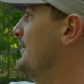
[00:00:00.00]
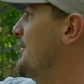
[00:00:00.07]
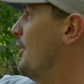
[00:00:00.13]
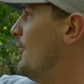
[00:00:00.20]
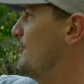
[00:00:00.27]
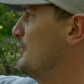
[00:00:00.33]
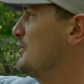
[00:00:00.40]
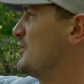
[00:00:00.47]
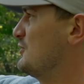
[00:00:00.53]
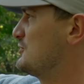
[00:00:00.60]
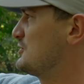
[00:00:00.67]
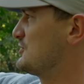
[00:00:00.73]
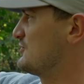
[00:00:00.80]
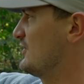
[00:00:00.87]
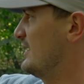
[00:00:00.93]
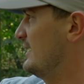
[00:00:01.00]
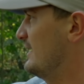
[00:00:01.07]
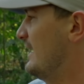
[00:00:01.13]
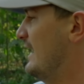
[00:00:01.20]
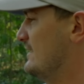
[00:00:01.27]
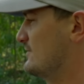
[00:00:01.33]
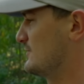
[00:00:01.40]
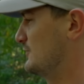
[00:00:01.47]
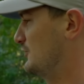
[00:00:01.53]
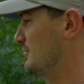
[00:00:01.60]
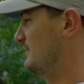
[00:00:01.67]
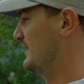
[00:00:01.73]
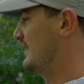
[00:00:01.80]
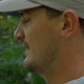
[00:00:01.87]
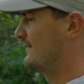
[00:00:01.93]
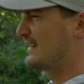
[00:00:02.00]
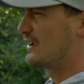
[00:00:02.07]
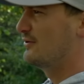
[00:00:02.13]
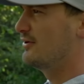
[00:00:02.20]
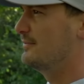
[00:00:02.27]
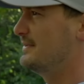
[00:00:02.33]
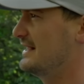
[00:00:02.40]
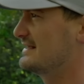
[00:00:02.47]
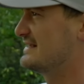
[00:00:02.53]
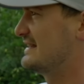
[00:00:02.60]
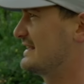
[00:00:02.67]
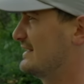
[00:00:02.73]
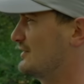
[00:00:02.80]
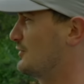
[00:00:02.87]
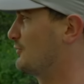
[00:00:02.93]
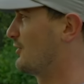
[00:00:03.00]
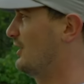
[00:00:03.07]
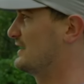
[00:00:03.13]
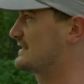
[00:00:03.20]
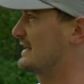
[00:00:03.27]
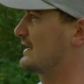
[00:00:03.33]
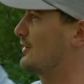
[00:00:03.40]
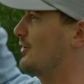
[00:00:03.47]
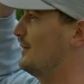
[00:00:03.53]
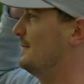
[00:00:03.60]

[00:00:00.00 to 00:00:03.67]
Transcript: Hopefully it goes straight, hides it a little bit. If I go OB, it's not the end of the world. I just gotta go